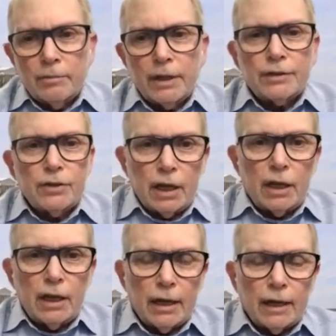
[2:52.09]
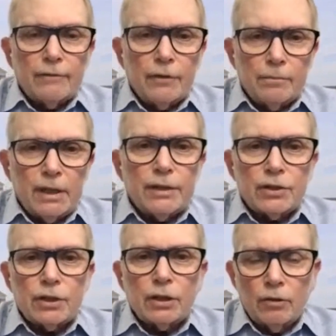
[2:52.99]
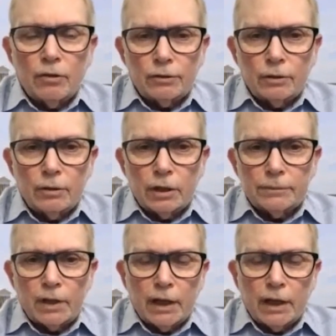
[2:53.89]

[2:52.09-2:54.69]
because they have the means to go through it.